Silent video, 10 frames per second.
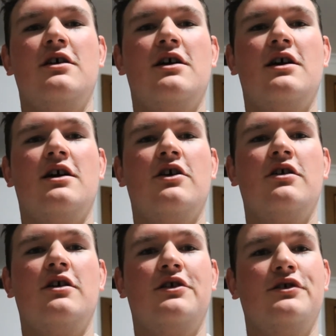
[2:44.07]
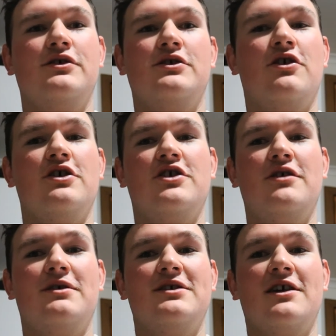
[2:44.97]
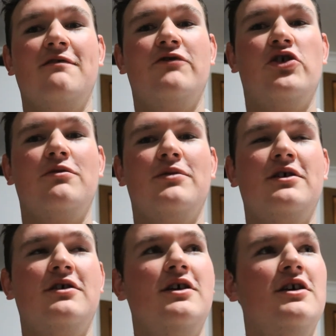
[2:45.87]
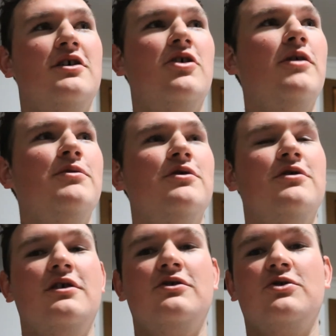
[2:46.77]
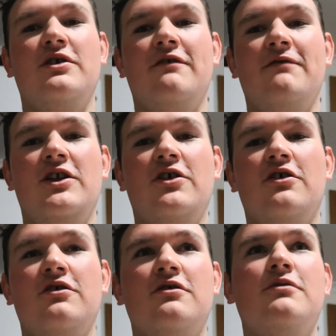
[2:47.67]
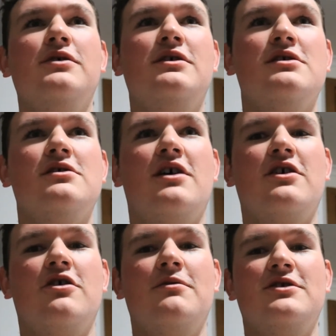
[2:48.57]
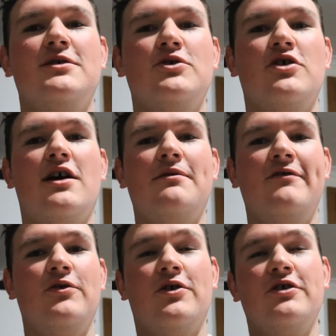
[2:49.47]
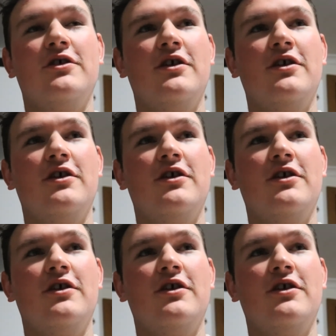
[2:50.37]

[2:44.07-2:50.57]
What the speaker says: Sorry it's only my second vlog, but hope you enjoyed the video. Please like, comment, and subscribe if you want.